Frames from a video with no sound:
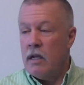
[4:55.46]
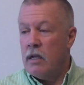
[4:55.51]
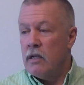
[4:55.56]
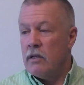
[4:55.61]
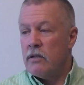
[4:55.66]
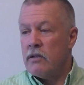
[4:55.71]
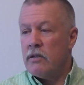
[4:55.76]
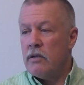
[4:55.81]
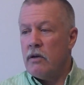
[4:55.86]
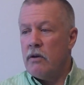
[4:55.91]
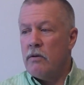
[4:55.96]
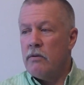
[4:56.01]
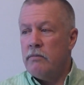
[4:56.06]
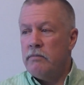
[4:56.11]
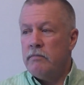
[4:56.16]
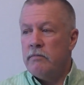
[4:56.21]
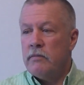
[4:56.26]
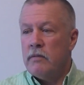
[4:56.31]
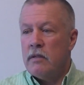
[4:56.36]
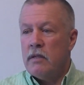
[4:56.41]
So
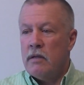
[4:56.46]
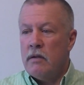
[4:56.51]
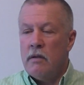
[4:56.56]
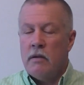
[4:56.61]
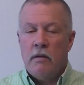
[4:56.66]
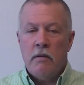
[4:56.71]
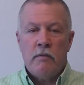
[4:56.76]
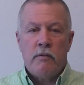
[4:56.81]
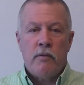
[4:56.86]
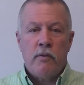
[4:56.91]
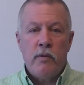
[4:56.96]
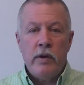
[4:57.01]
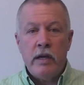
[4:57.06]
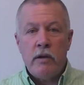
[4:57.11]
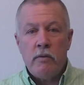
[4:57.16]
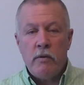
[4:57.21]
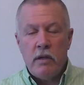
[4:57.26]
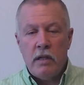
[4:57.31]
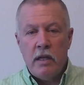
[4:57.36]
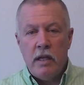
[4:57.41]

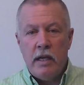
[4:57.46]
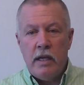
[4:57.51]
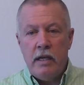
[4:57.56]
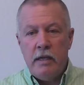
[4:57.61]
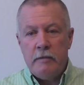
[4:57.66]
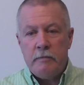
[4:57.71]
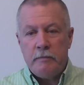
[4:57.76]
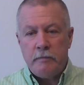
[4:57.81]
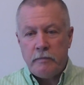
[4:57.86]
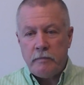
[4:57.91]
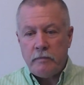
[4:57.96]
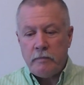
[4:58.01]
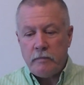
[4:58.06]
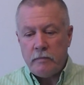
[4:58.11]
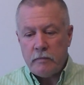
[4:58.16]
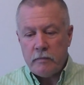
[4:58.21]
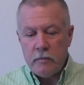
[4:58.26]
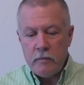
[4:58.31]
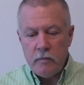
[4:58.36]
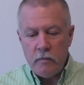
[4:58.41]
frequently
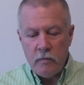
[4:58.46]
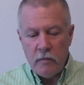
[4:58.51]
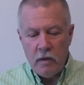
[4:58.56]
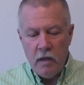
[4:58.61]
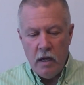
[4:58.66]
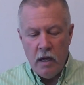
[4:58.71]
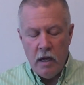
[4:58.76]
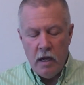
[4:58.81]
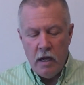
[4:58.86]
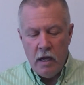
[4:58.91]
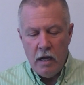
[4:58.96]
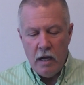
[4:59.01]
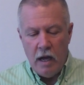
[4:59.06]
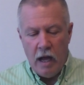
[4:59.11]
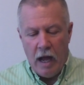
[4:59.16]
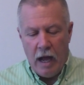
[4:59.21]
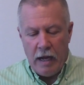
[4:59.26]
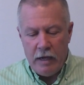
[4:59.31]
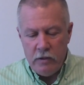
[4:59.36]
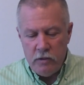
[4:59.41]

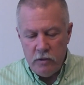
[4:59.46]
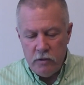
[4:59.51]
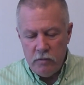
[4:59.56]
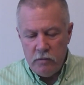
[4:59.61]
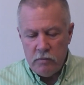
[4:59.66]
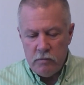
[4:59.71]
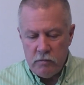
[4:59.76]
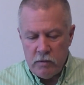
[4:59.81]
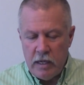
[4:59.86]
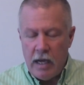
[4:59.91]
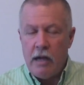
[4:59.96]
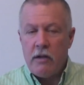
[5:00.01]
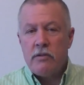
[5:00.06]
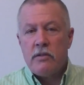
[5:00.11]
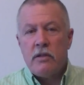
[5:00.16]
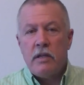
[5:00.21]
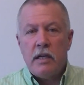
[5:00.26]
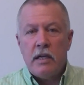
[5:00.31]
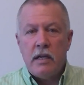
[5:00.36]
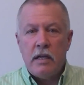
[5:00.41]
I do
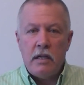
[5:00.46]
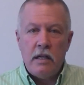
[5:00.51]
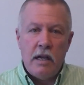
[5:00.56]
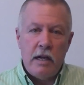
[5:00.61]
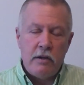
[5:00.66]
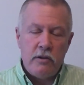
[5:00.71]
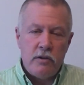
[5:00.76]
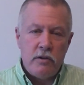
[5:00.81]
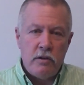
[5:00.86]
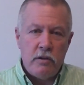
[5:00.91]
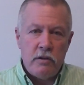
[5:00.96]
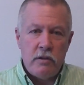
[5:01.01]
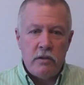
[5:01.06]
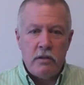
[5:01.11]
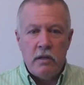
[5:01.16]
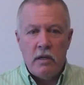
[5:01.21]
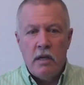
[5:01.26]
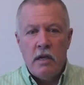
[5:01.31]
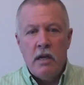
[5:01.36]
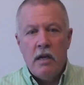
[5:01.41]
counseling and lectures
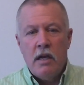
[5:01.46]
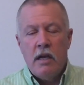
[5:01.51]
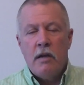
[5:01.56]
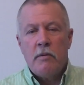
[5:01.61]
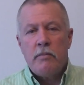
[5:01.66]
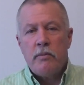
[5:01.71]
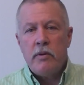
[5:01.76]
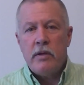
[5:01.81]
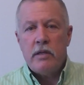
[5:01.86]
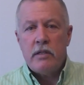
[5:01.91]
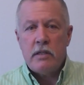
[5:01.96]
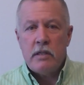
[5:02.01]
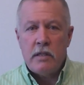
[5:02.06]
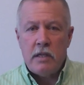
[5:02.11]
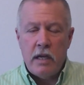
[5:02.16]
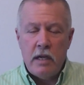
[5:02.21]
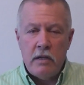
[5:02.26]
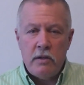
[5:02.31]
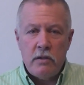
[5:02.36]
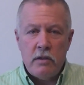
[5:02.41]
and
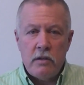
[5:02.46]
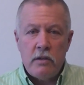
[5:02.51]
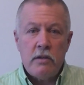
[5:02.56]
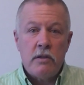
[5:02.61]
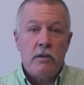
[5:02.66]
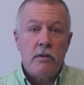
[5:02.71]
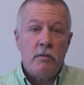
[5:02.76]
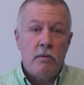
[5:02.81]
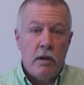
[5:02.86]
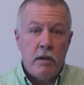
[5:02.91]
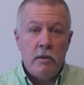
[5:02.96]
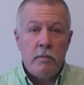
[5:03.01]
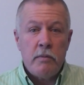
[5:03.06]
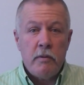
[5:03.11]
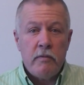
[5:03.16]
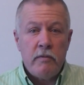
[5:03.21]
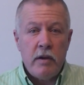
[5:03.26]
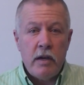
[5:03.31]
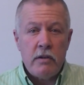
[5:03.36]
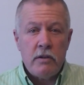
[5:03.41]
presentations to other
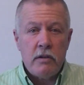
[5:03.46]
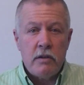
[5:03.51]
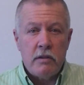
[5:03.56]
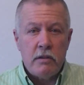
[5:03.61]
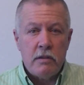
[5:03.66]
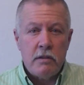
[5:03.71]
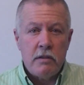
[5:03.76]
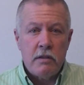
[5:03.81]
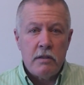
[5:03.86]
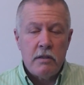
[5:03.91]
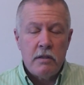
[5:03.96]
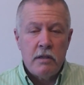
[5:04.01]
professionals.